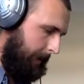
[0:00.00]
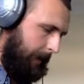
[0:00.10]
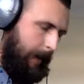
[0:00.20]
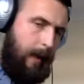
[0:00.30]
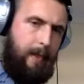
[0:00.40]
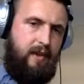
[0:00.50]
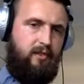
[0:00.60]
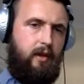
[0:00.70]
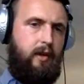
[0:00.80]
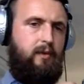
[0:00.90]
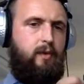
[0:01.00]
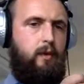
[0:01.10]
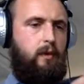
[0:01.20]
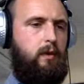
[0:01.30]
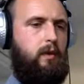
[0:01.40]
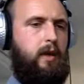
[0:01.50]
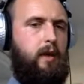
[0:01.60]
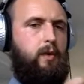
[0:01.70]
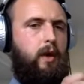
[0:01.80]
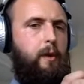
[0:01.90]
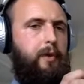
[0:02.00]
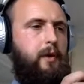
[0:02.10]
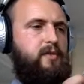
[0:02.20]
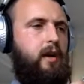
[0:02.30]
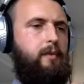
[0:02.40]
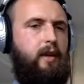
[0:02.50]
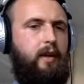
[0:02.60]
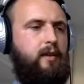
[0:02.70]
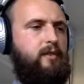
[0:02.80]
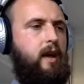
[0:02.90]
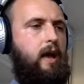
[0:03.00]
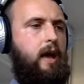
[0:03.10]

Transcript: uh, these kind of, you know, GoPro type things,